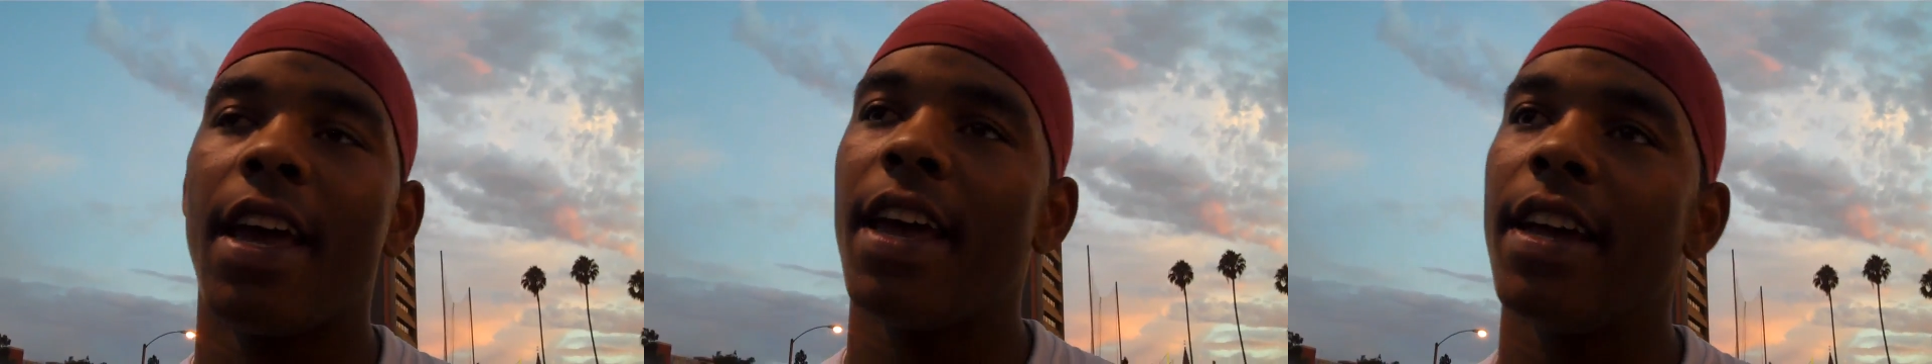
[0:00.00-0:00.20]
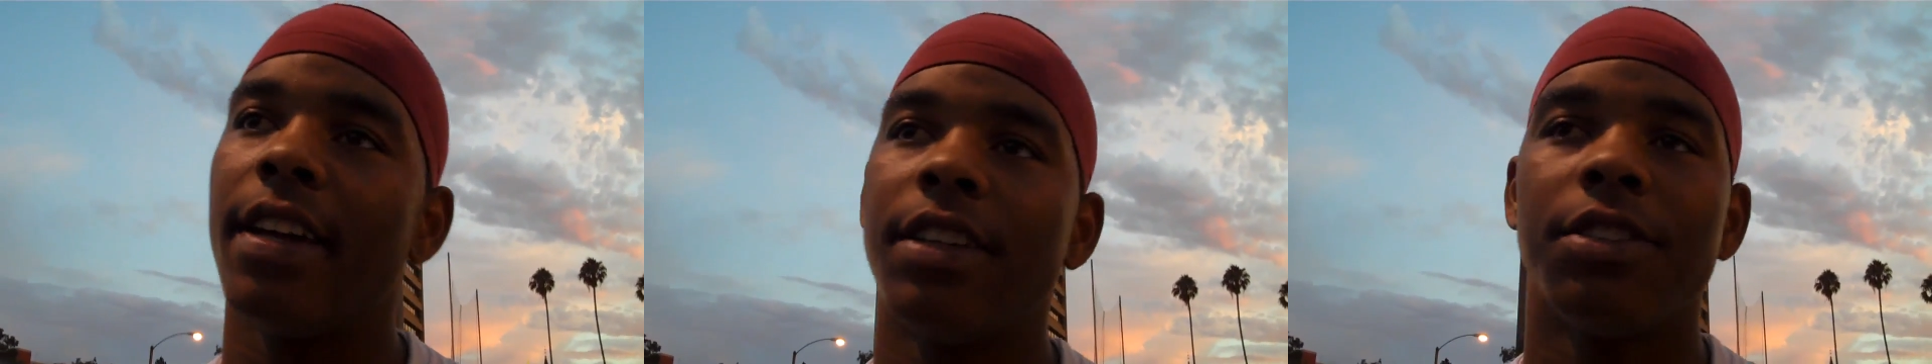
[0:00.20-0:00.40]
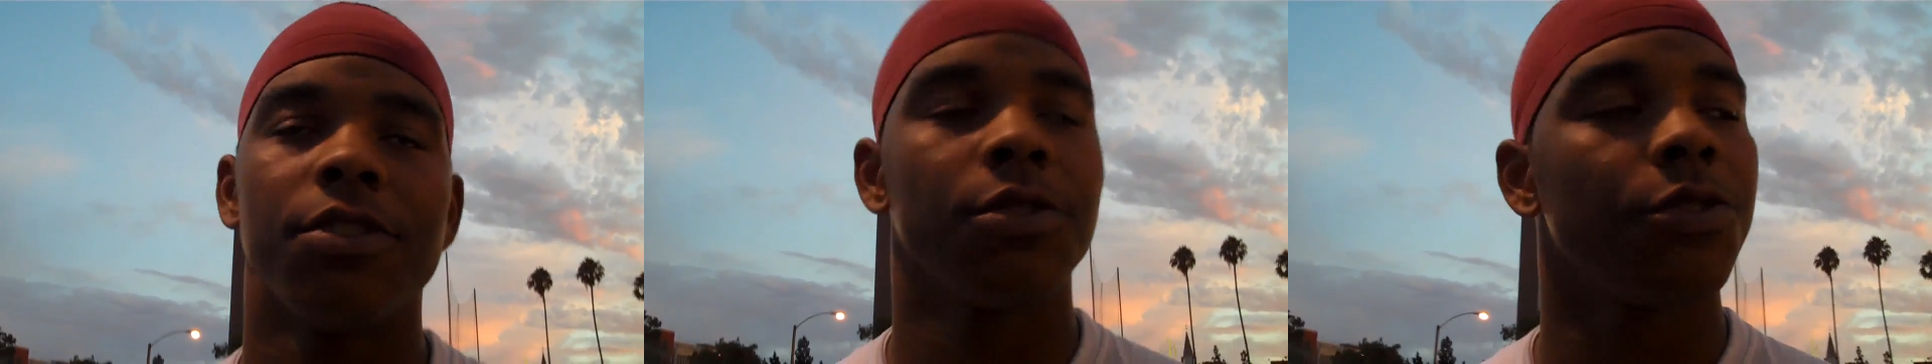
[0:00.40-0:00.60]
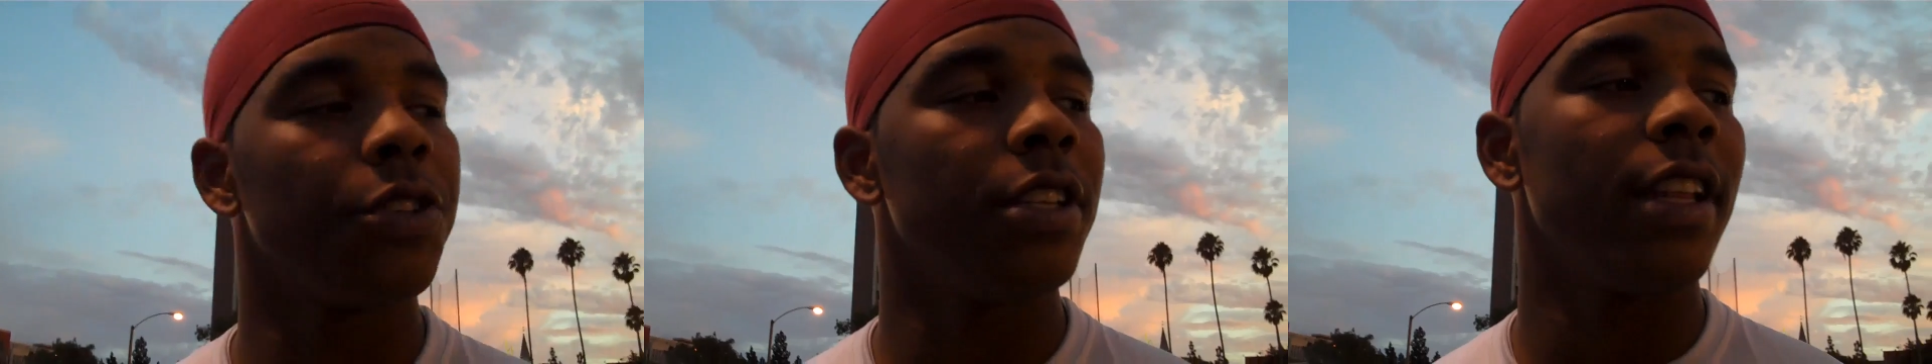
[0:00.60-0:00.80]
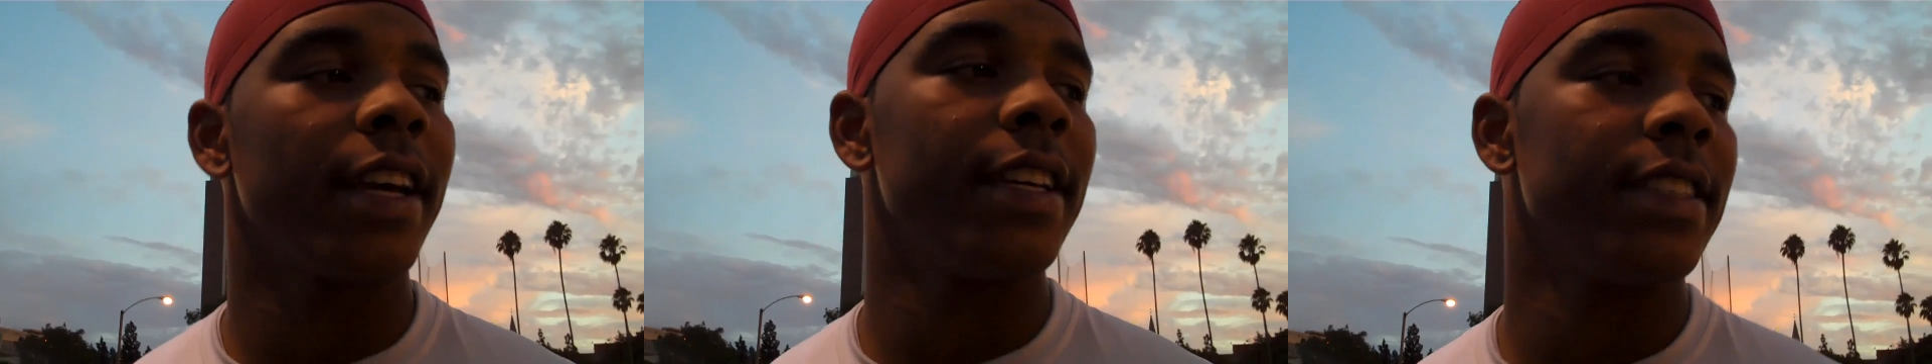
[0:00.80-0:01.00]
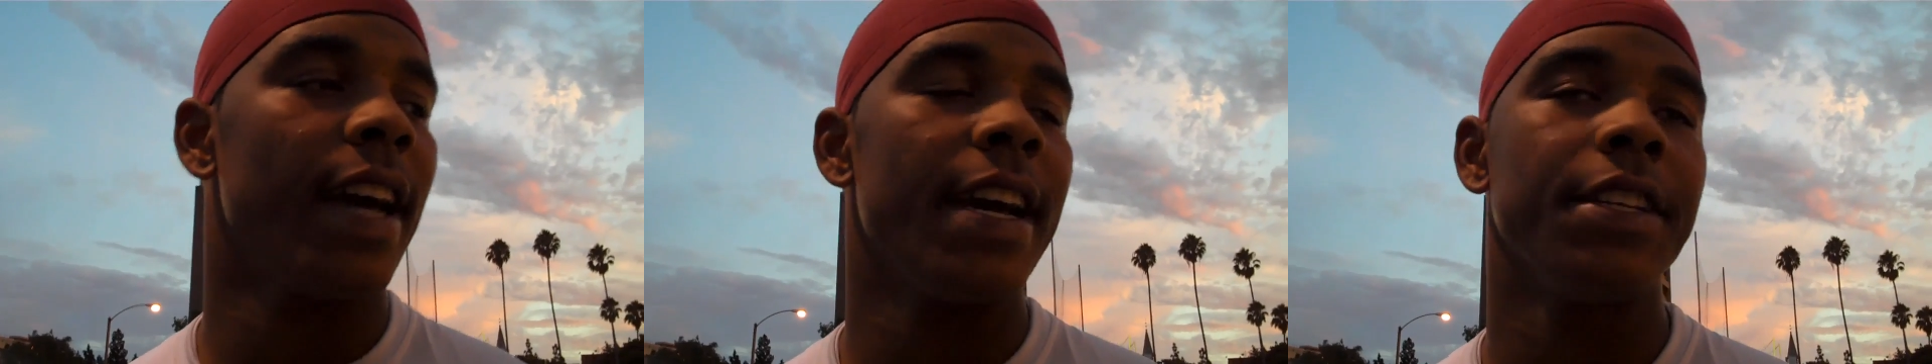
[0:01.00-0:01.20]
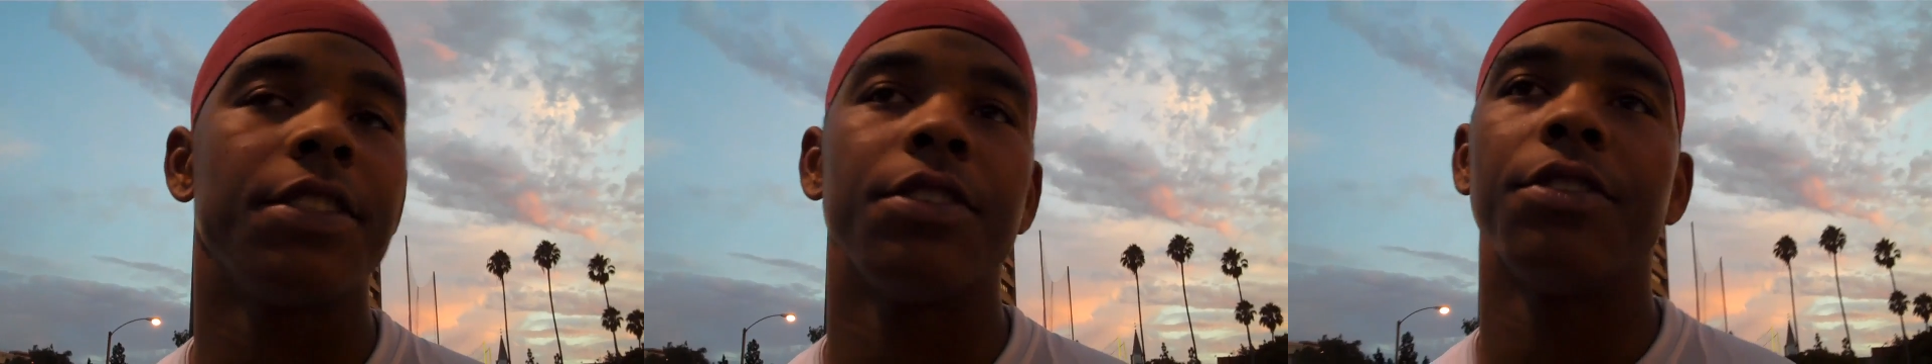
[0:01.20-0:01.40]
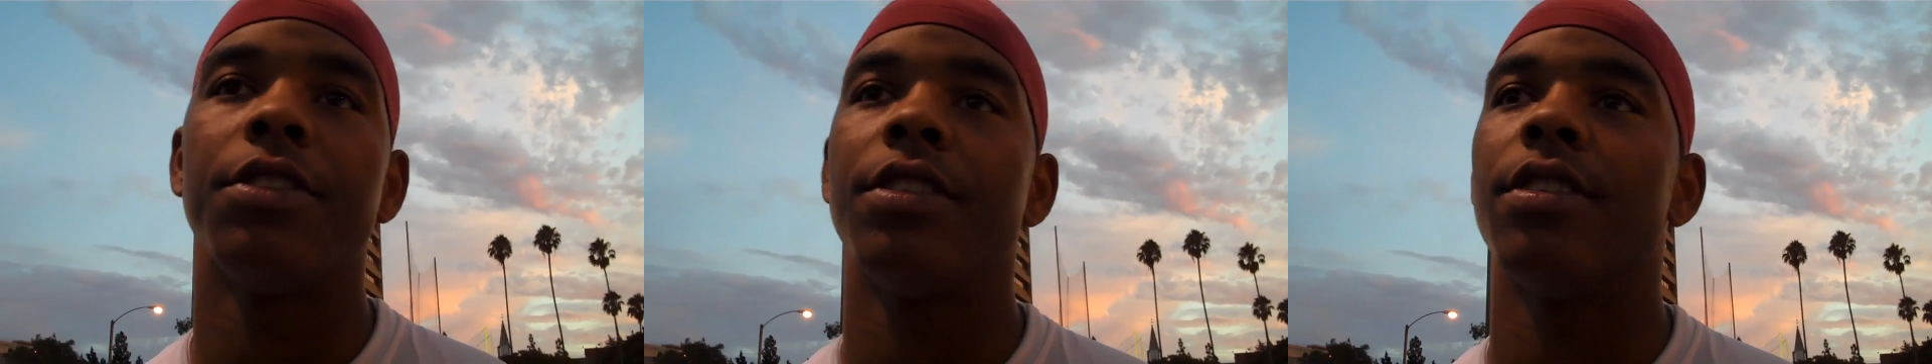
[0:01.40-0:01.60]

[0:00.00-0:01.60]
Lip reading: hey, just treat it like it's high school.